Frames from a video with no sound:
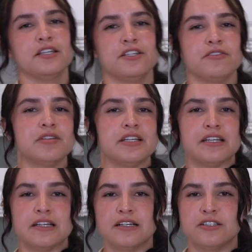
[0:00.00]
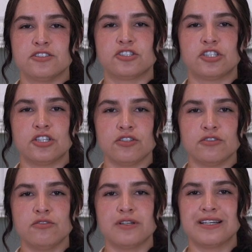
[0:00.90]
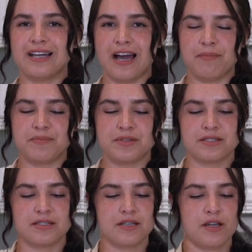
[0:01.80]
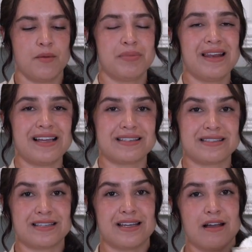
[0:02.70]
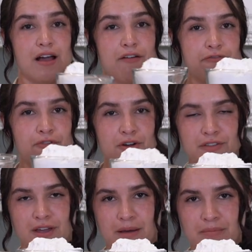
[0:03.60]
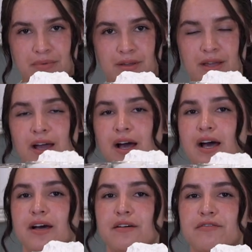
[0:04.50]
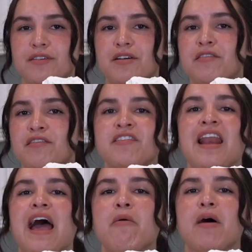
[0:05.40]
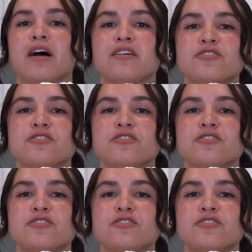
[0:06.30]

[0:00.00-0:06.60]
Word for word: You need 2 cups plus a 4th cup of flour.